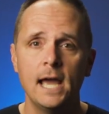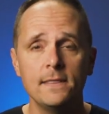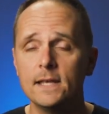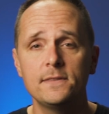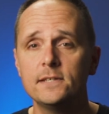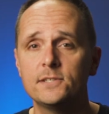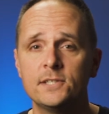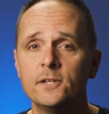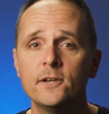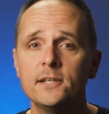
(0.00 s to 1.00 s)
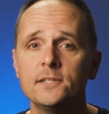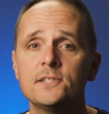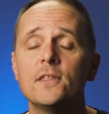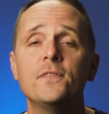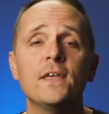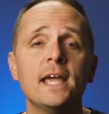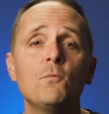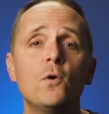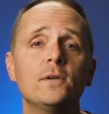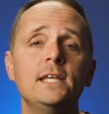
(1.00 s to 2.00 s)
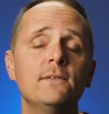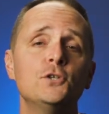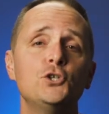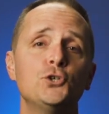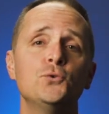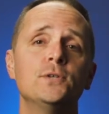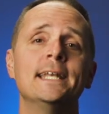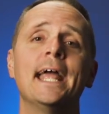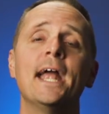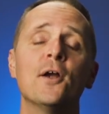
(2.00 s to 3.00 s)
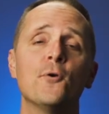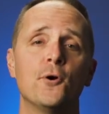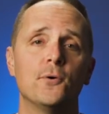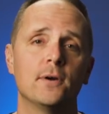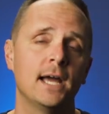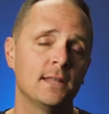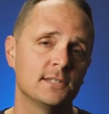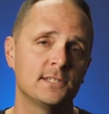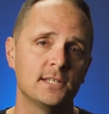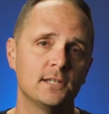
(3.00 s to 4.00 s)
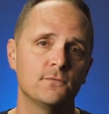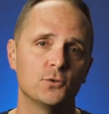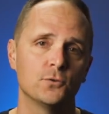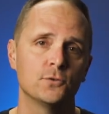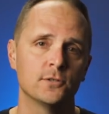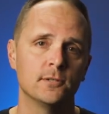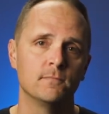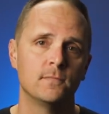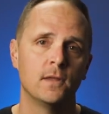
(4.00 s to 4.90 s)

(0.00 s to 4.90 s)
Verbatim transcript: and that the Assyrians, they won't even shoot an arrow at the city of Jerusalem.